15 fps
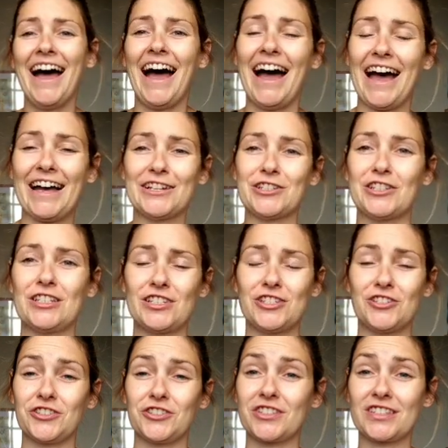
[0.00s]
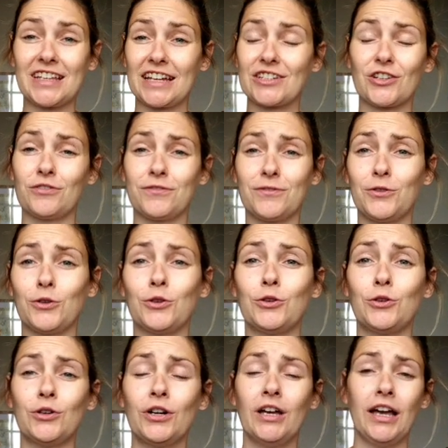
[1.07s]
and she's just sat on the
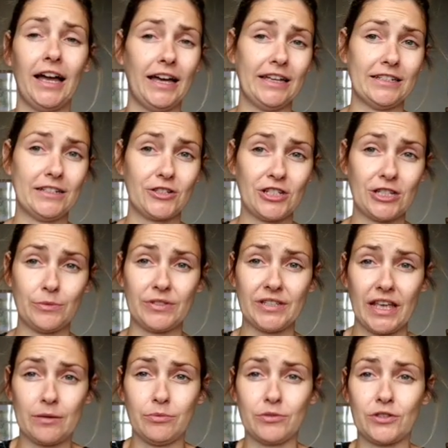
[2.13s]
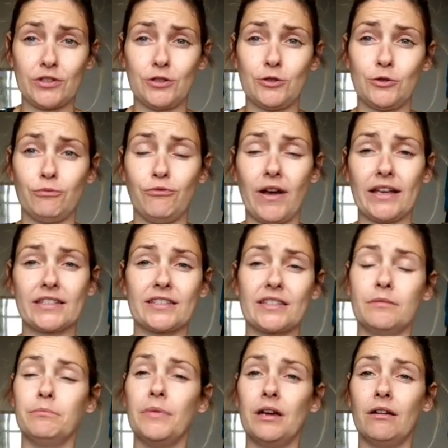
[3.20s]
floor and she was able to rest
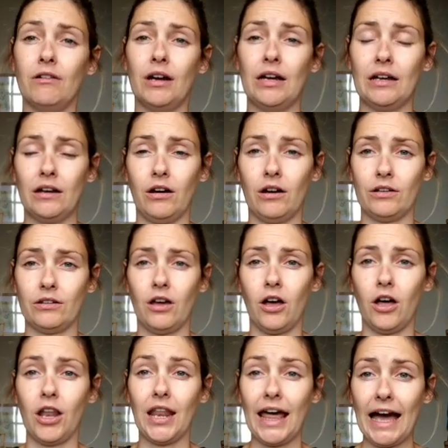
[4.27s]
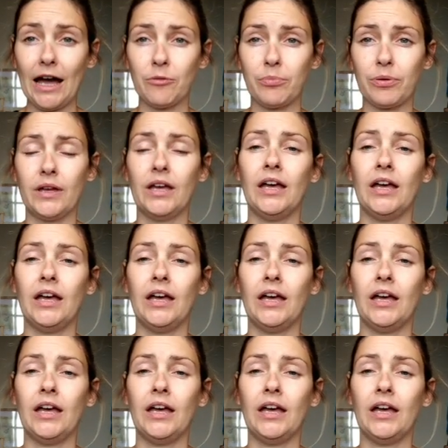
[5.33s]
the mirror on her lap,